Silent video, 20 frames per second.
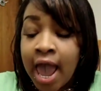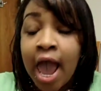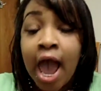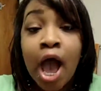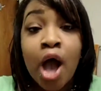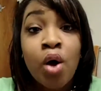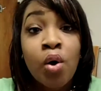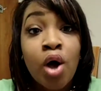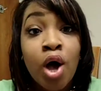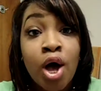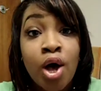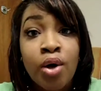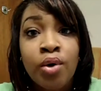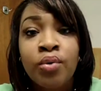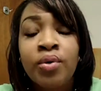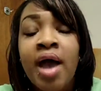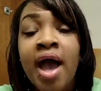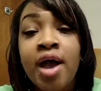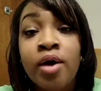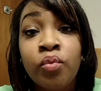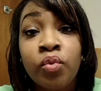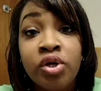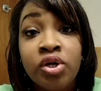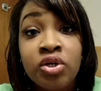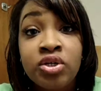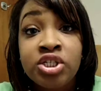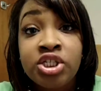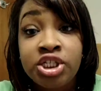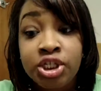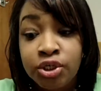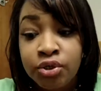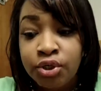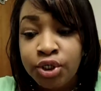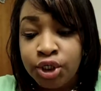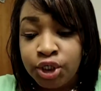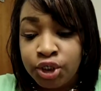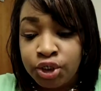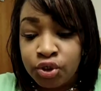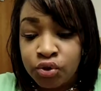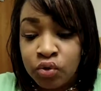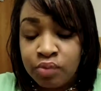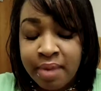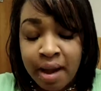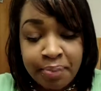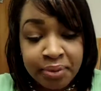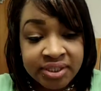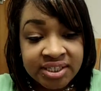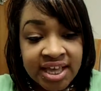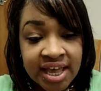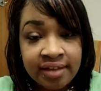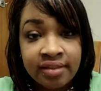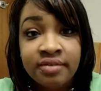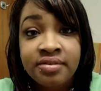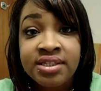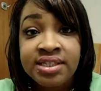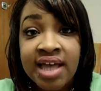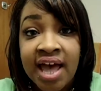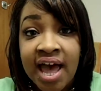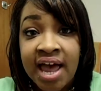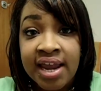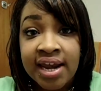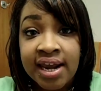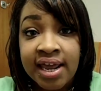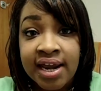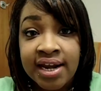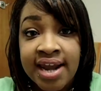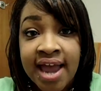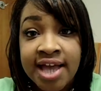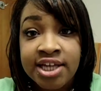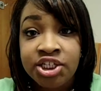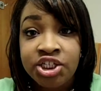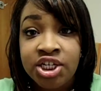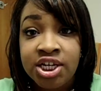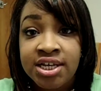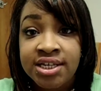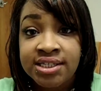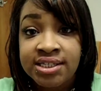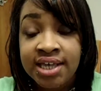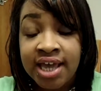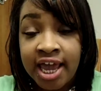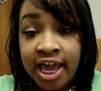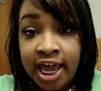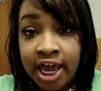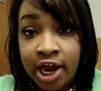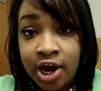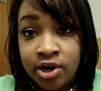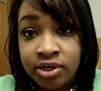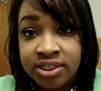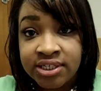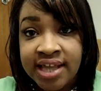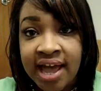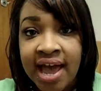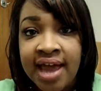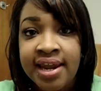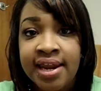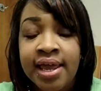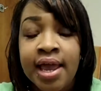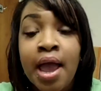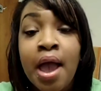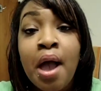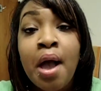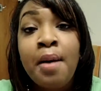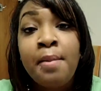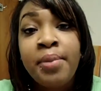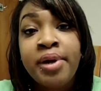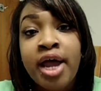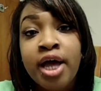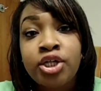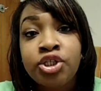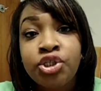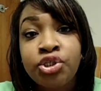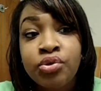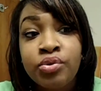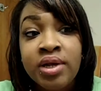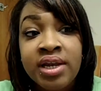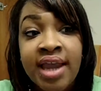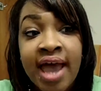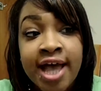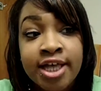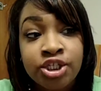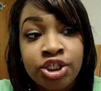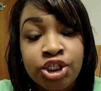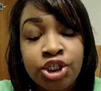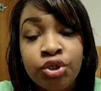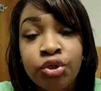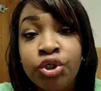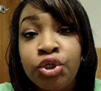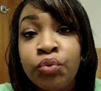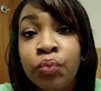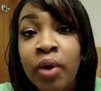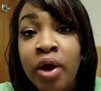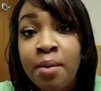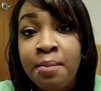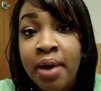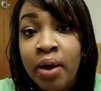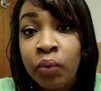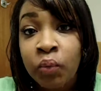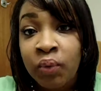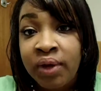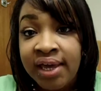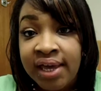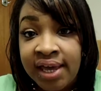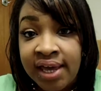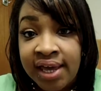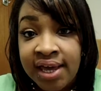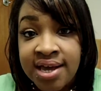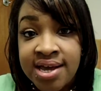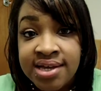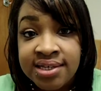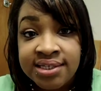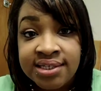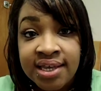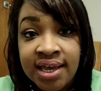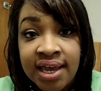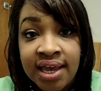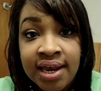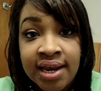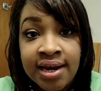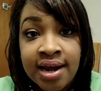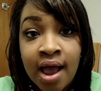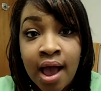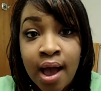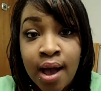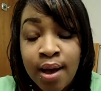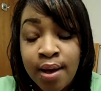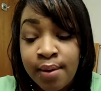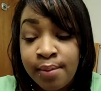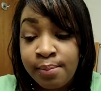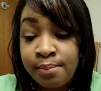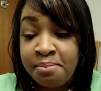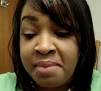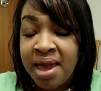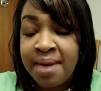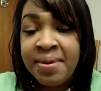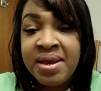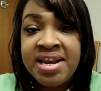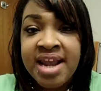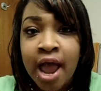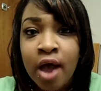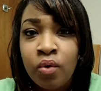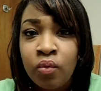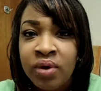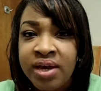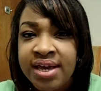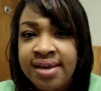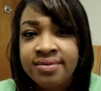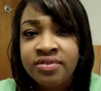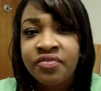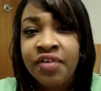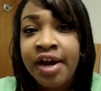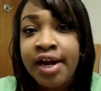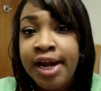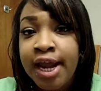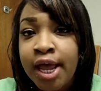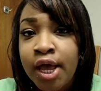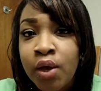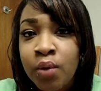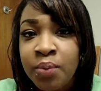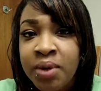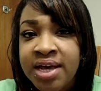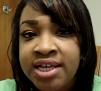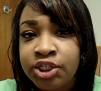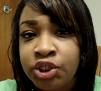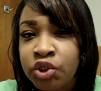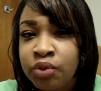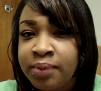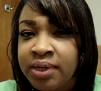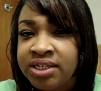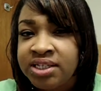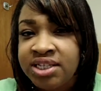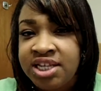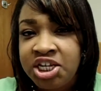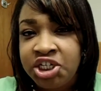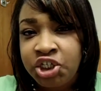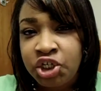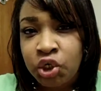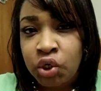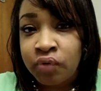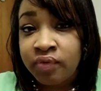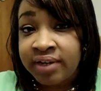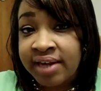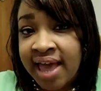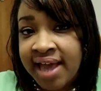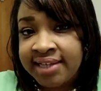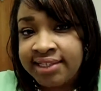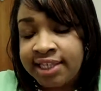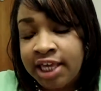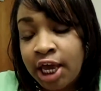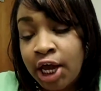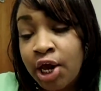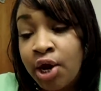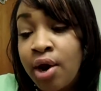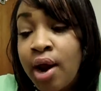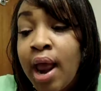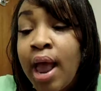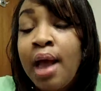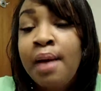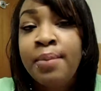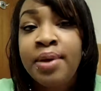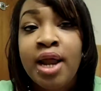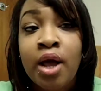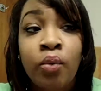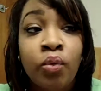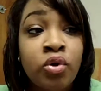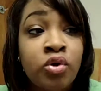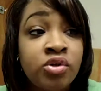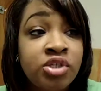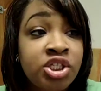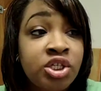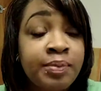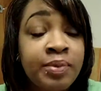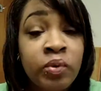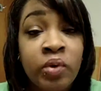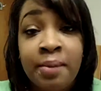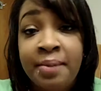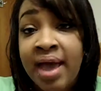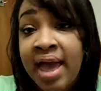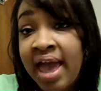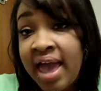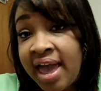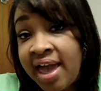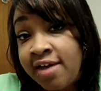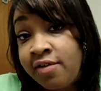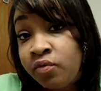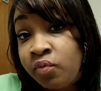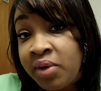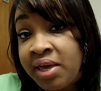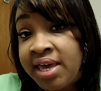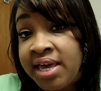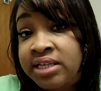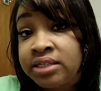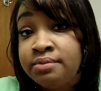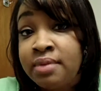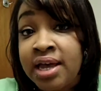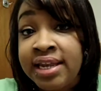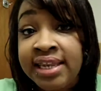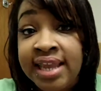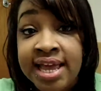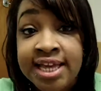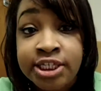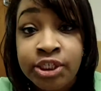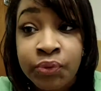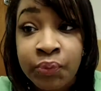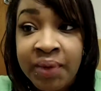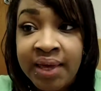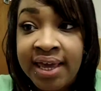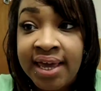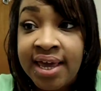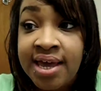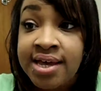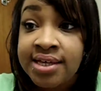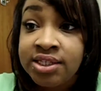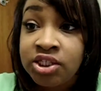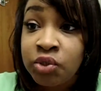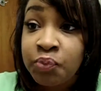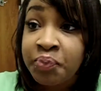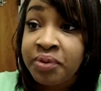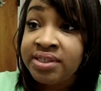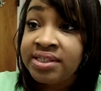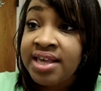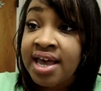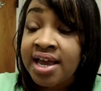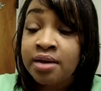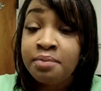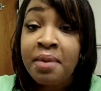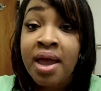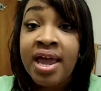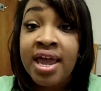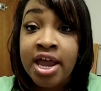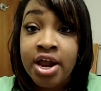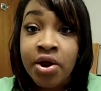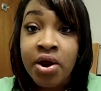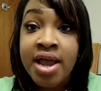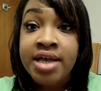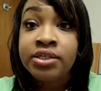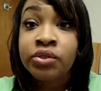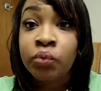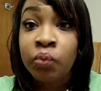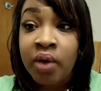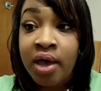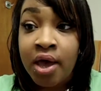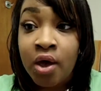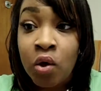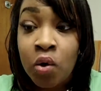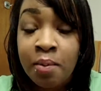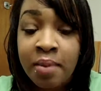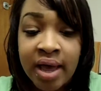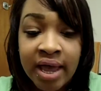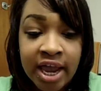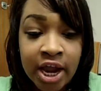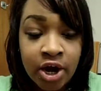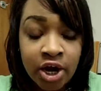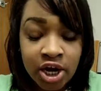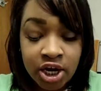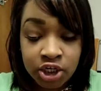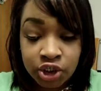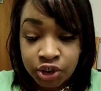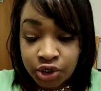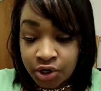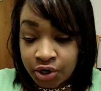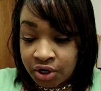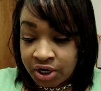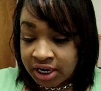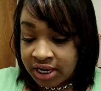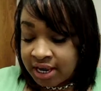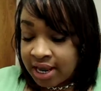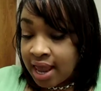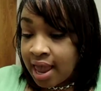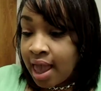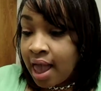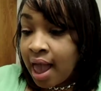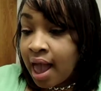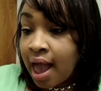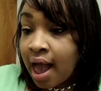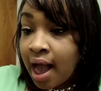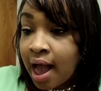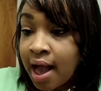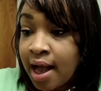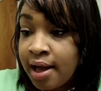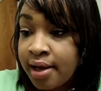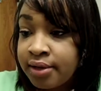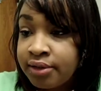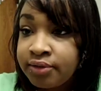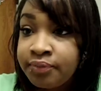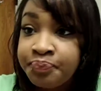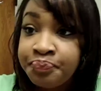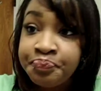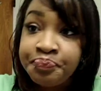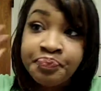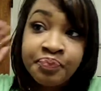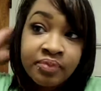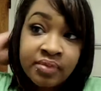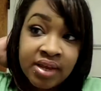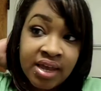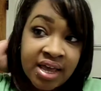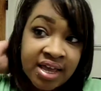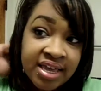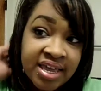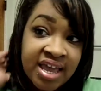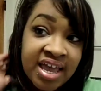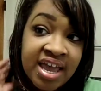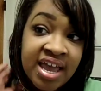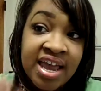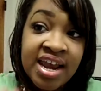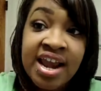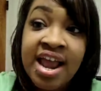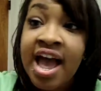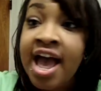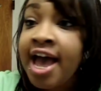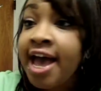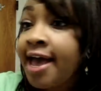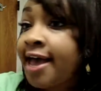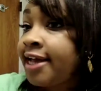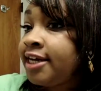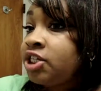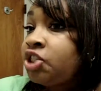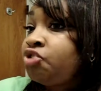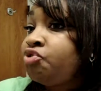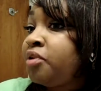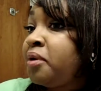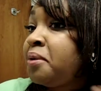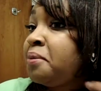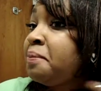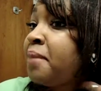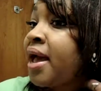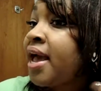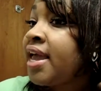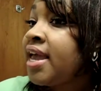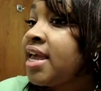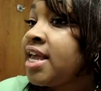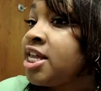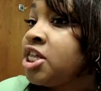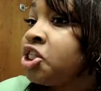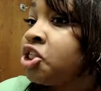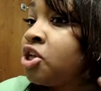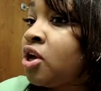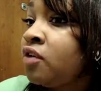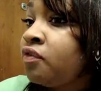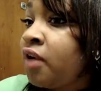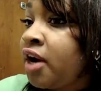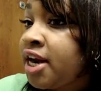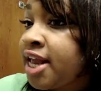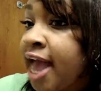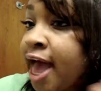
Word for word: I, oh, I will still do my protective styling, not just hair styling, but I'll do, a, I'll still wear my wigs and um, maybe not weaves right now because too much tension on relaxed hair, but I will still be wearing my half wigs, my lace wigs to protect my hair as well on my hair care journey. Um, again, I trim my ends already.